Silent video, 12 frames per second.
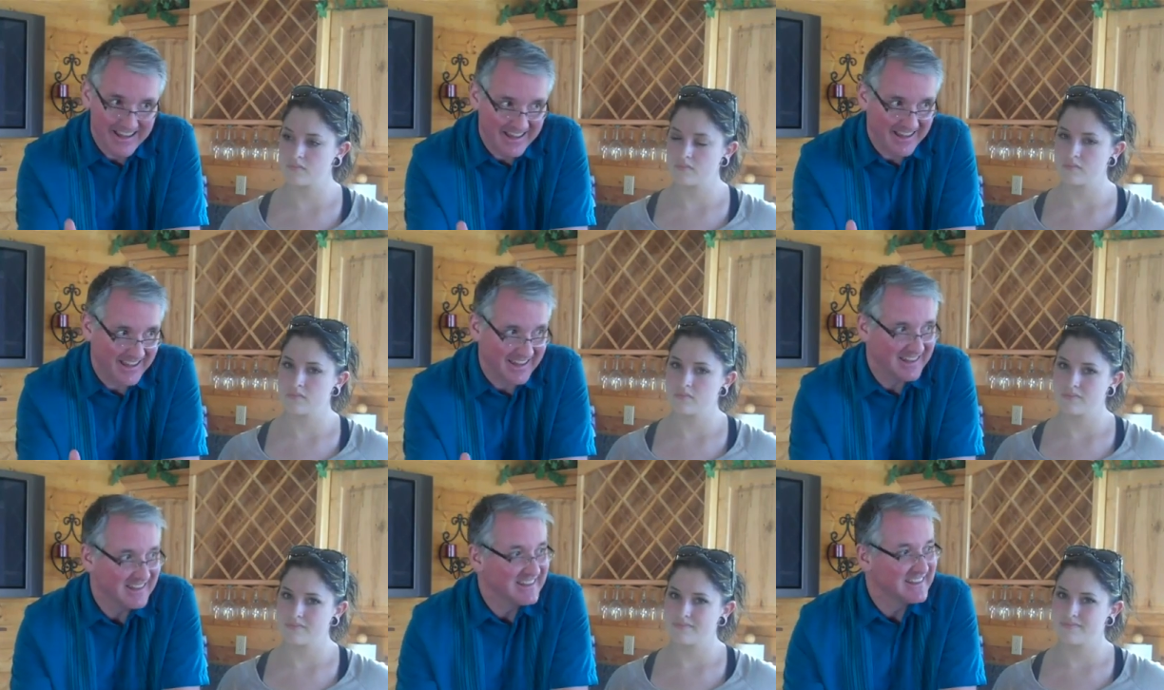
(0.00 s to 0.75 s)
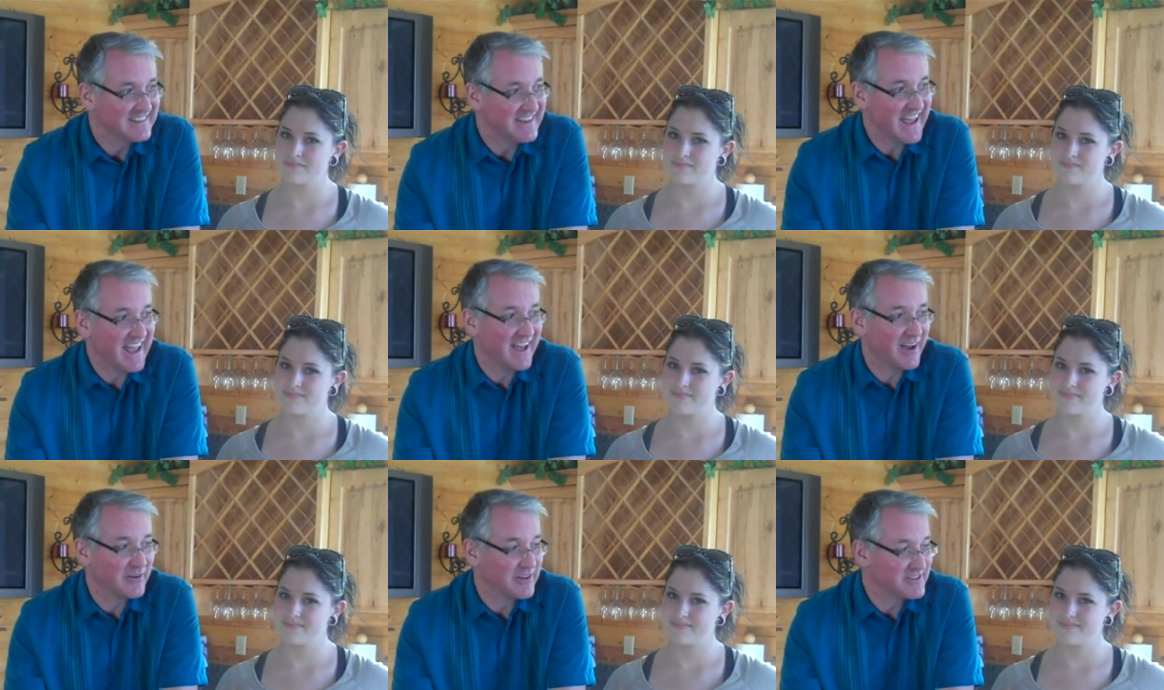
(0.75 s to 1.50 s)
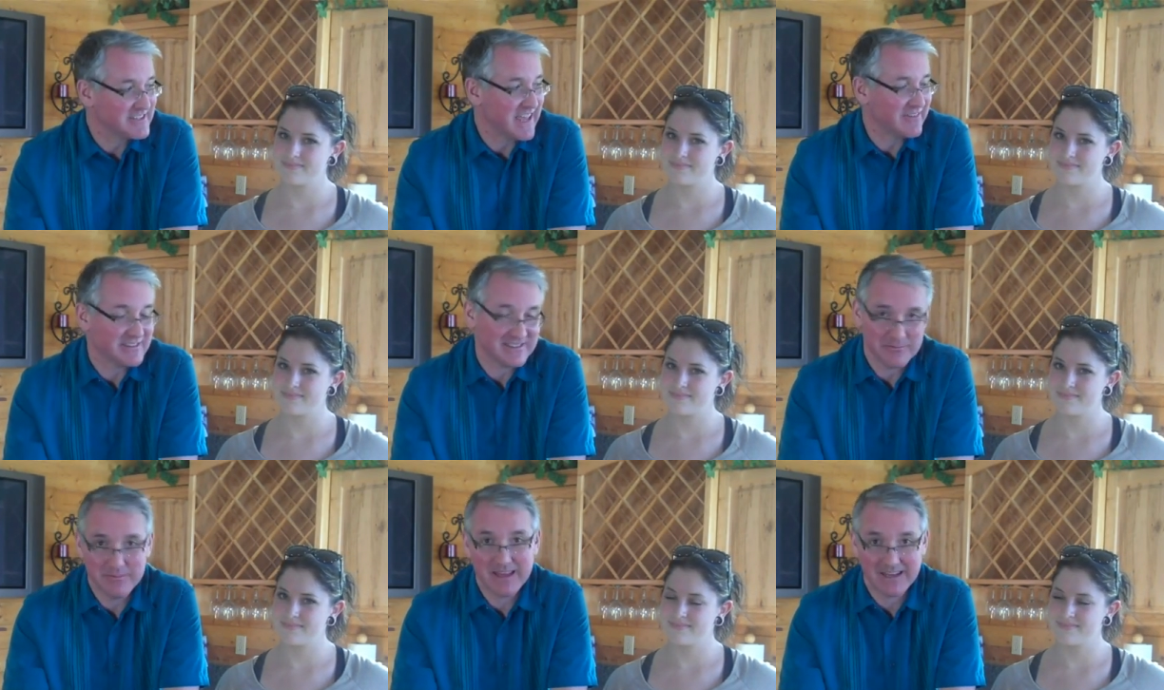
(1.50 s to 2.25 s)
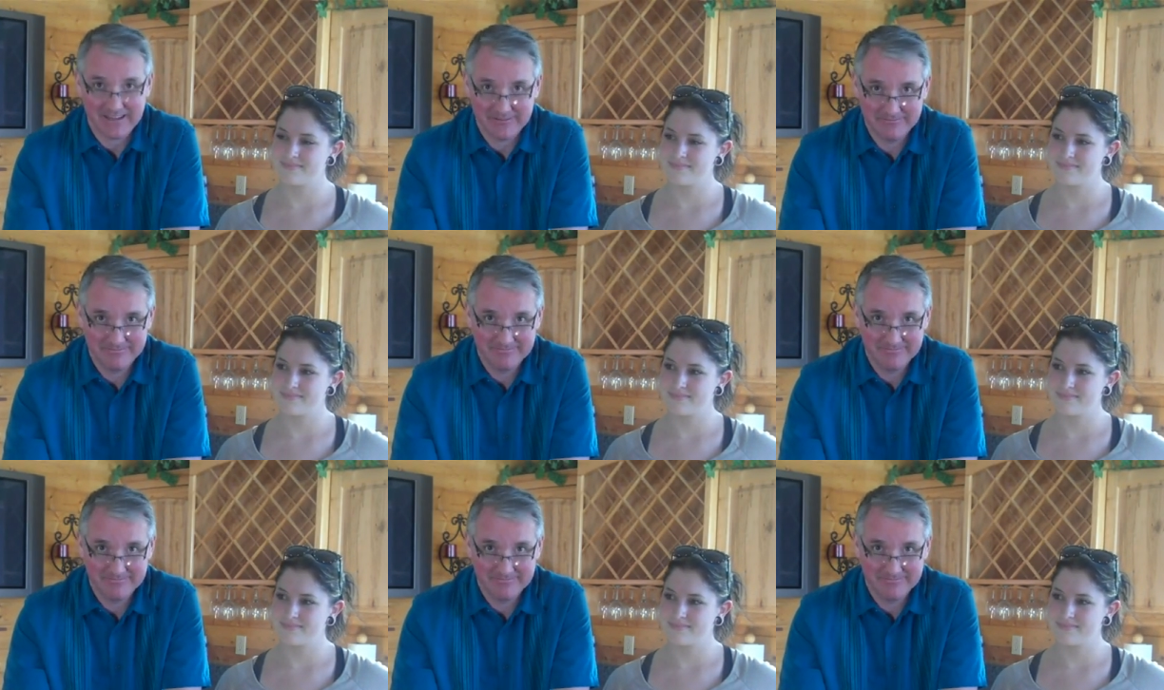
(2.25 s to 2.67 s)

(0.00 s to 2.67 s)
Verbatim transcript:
Speaker 1: ah, now you're saving some money.